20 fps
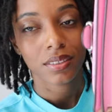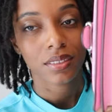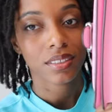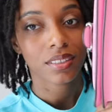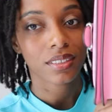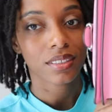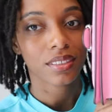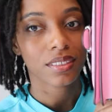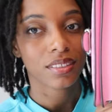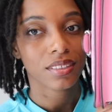
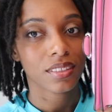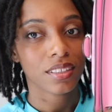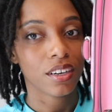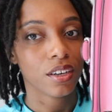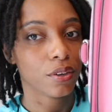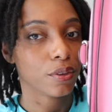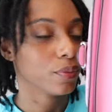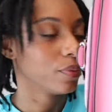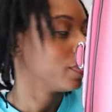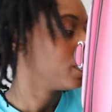just,
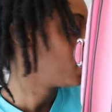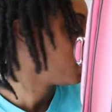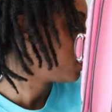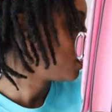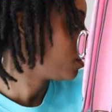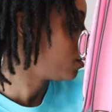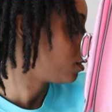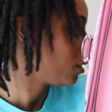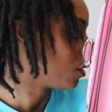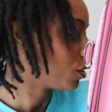oh,
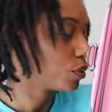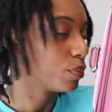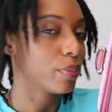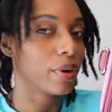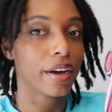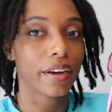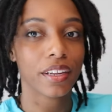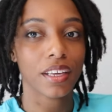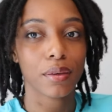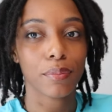there's
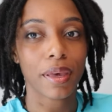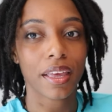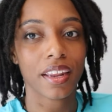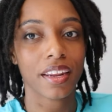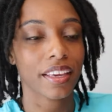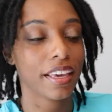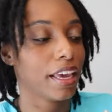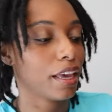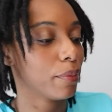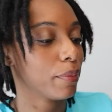Bonnie making
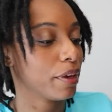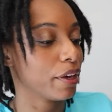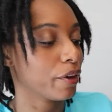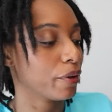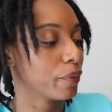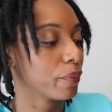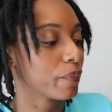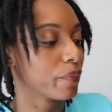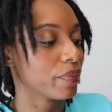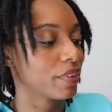a
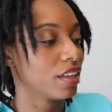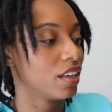cameo.